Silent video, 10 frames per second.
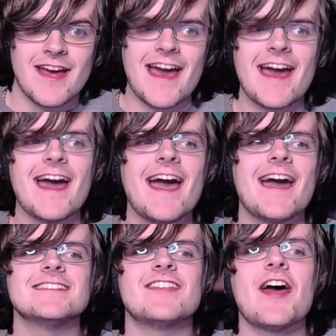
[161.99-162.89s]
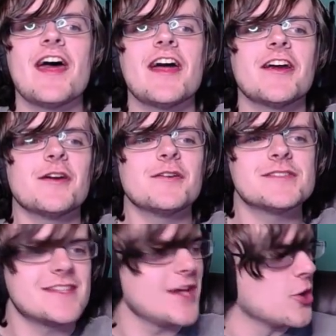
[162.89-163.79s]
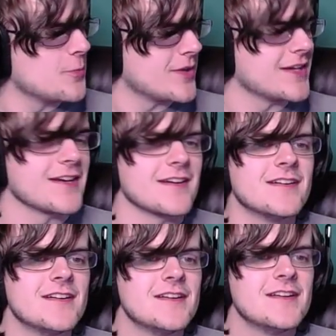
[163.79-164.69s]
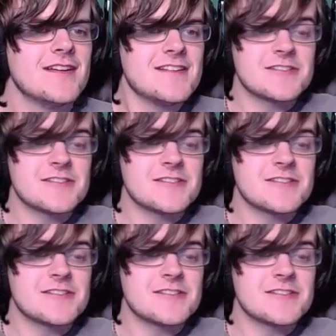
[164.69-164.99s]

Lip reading: And there's the opening!